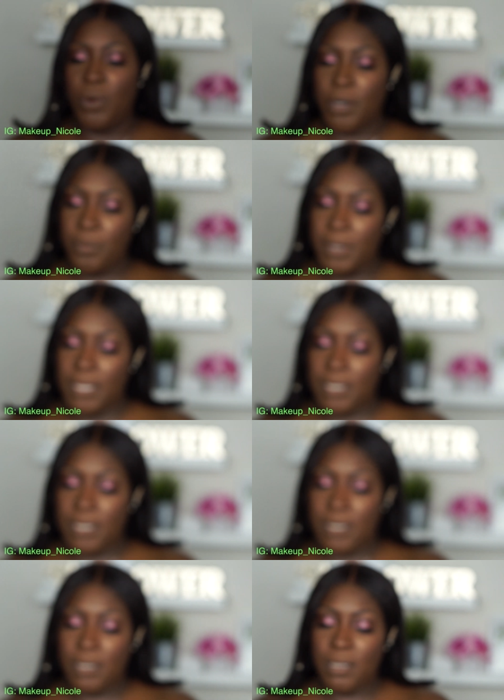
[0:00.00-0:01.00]

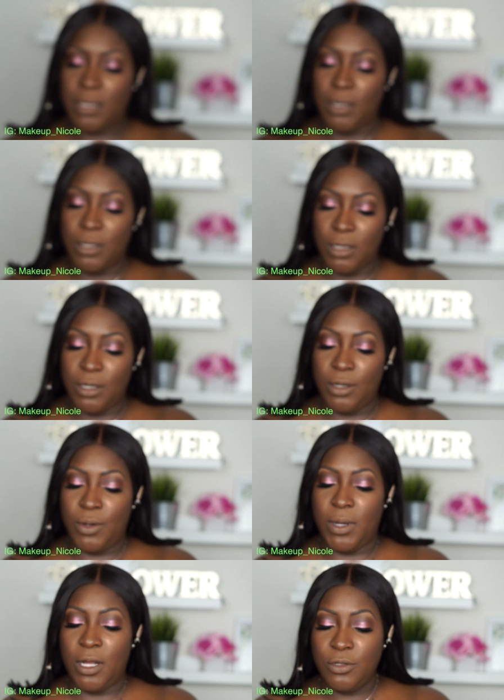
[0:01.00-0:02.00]
Watermelon
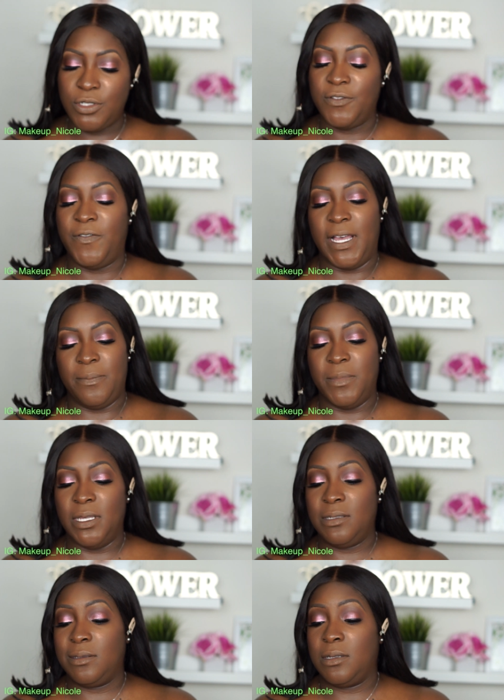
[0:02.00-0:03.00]
Glow Ultra Fine
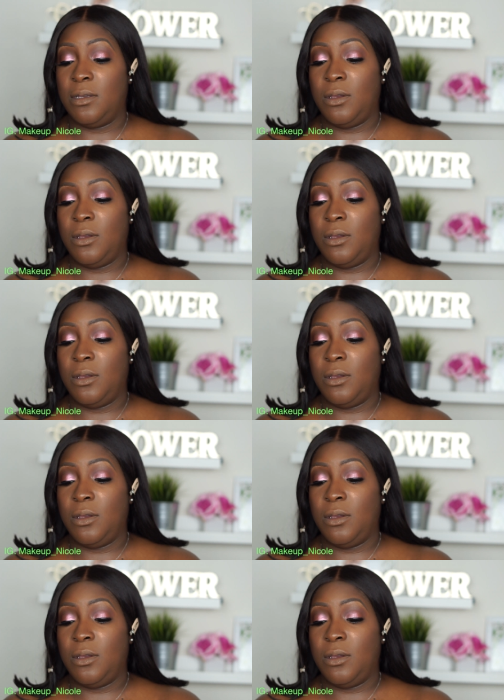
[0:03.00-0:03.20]
Mist.